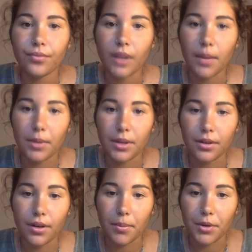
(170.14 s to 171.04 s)
I'm
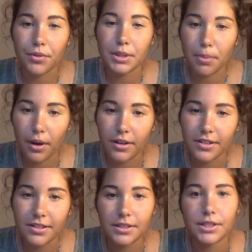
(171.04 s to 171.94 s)
gonna respond.
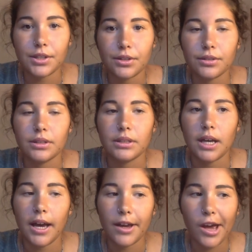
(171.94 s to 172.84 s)
So
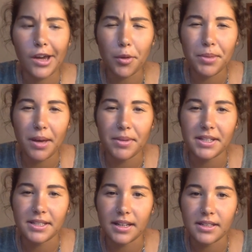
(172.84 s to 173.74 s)
I hope that
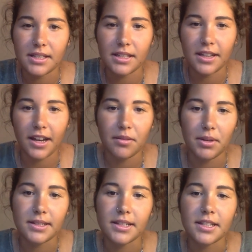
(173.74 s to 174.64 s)
makes sense. It kind of
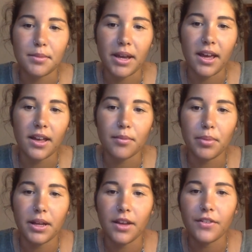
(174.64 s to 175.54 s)
makes sense in my head,
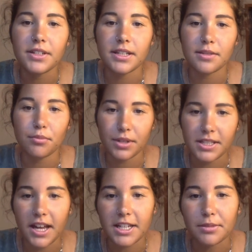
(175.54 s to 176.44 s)
but if it doesn't, please
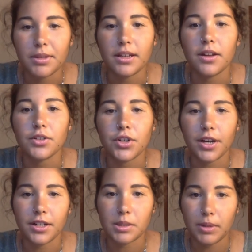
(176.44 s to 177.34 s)
ask me and I'll try
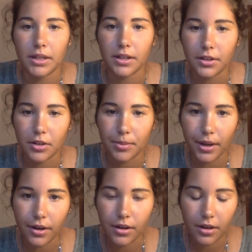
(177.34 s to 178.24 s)
and explain it a little
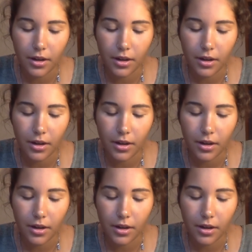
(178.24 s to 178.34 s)
better.